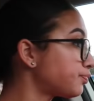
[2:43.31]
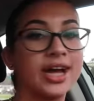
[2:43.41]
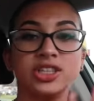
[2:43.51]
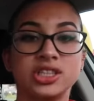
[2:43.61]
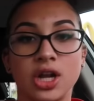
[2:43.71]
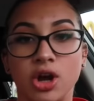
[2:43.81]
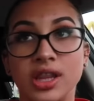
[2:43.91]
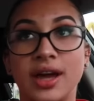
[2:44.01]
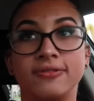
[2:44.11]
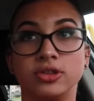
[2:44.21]
I just said all
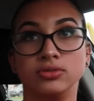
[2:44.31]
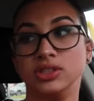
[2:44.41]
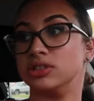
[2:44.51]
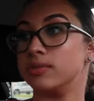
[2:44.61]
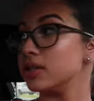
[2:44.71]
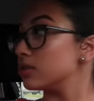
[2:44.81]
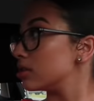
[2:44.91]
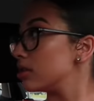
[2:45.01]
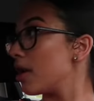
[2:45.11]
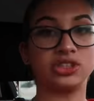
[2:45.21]
that for no reason,
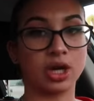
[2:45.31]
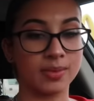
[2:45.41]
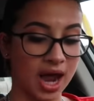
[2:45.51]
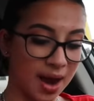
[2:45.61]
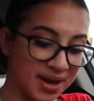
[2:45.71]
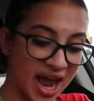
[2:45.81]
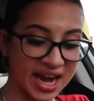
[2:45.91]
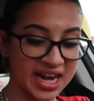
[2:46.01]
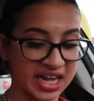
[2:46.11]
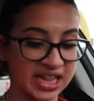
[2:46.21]
basically talking about I'm not gonna